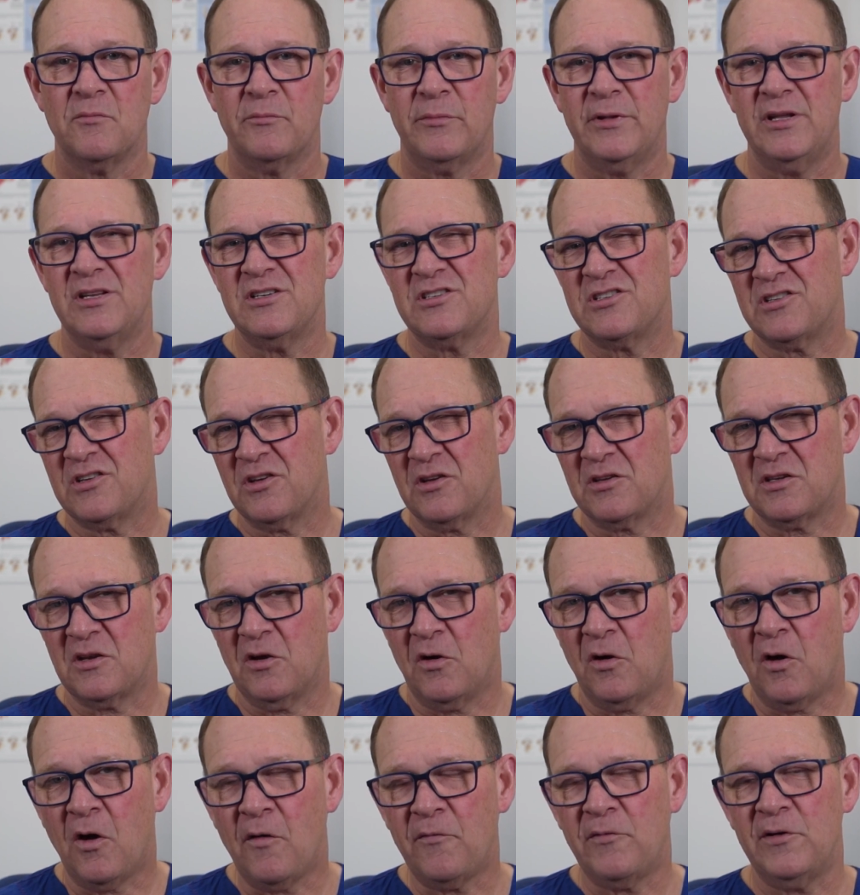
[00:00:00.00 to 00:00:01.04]
But this
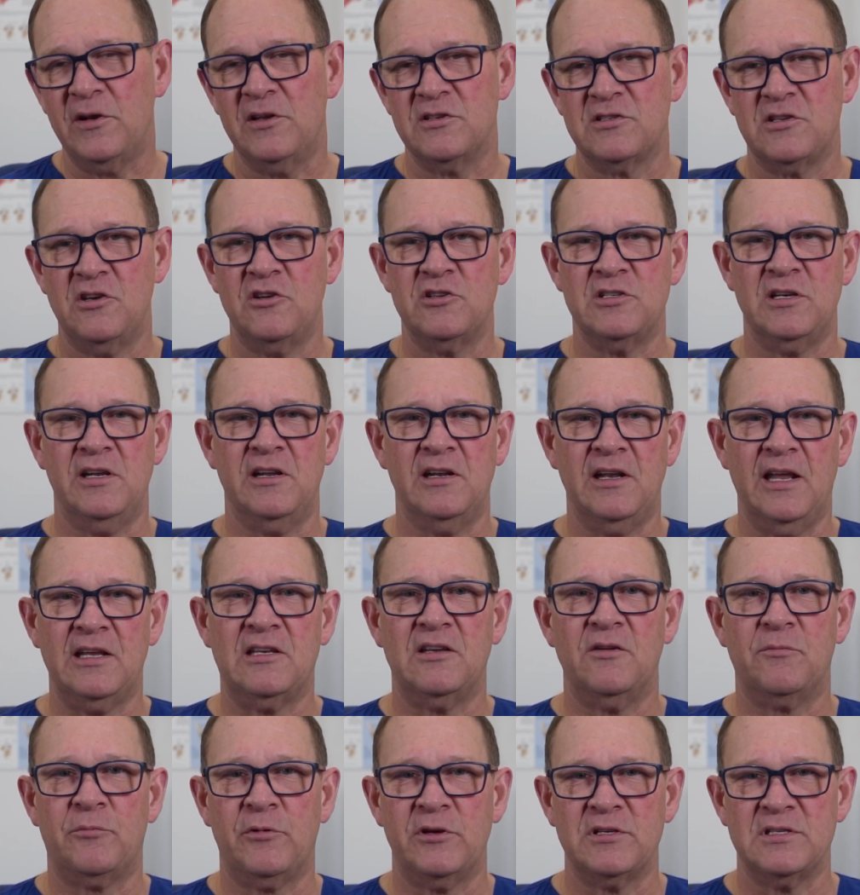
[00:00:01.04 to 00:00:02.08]
often is usually an
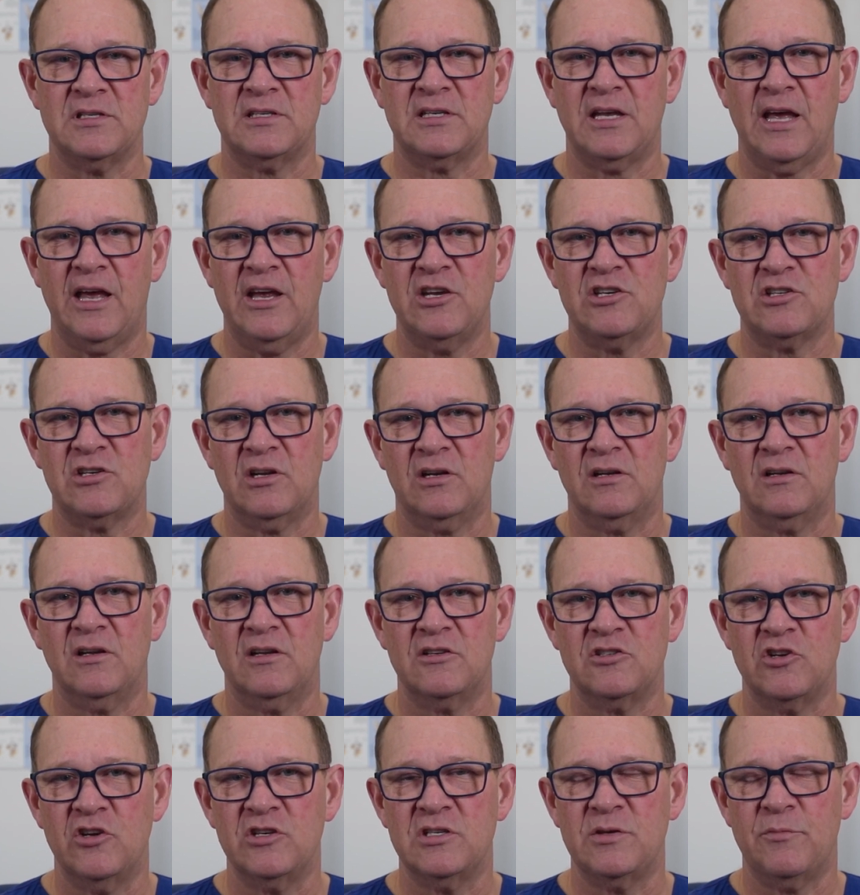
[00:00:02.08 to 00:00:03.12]
elective presentation.
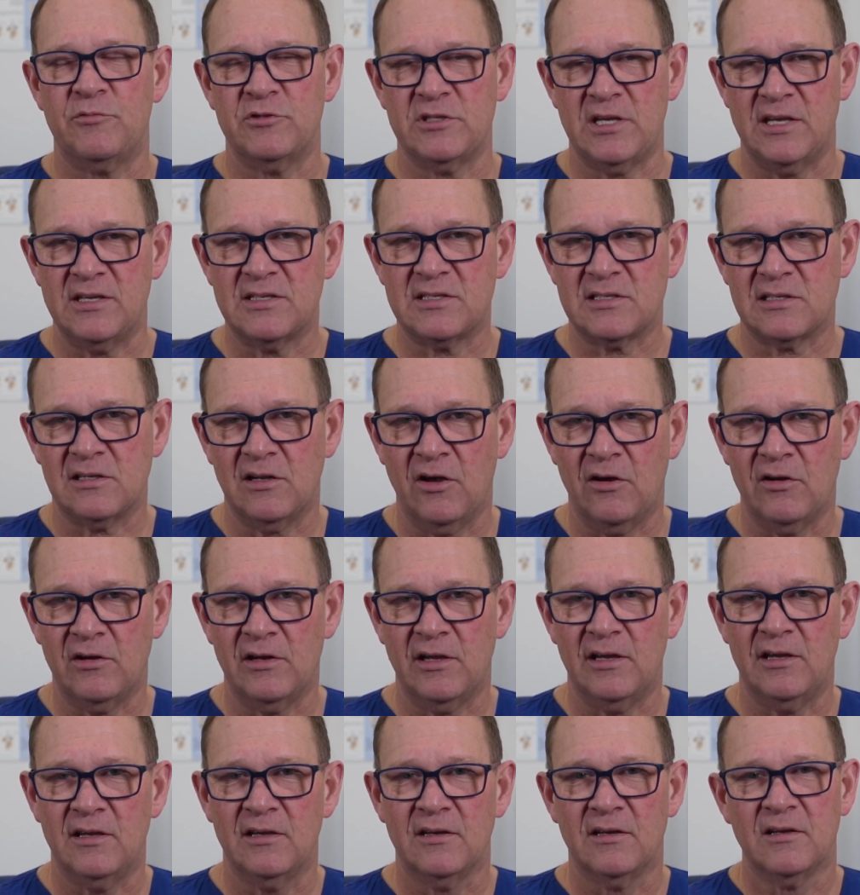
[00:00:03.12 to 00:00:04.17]
It usually presents
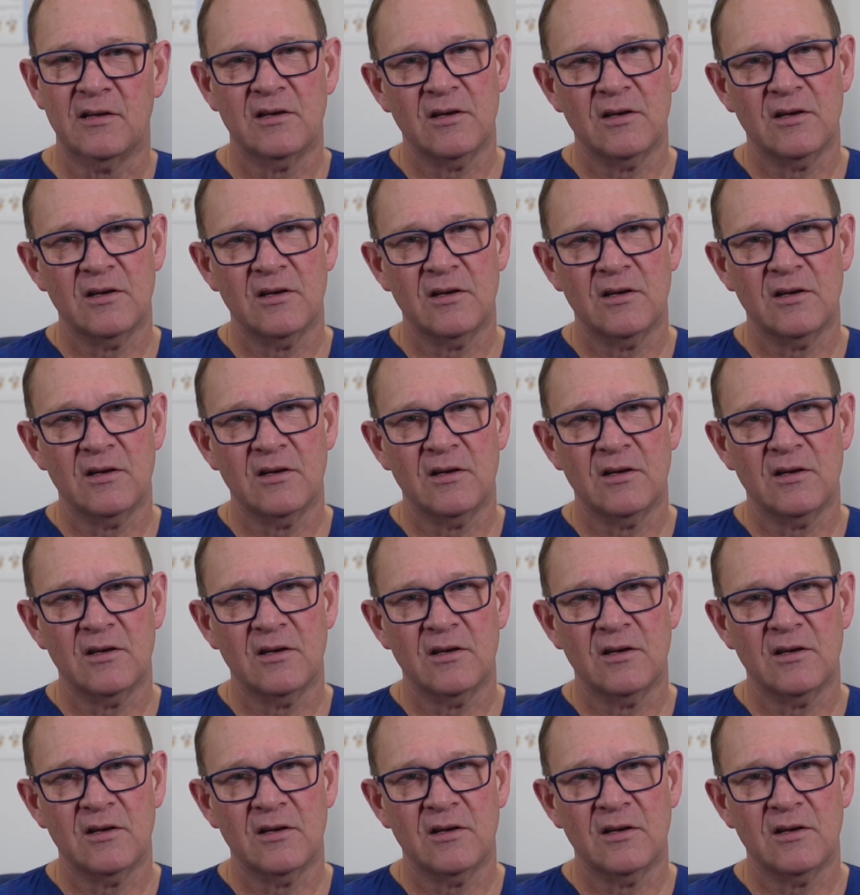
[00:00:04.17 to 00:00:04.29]
slowly.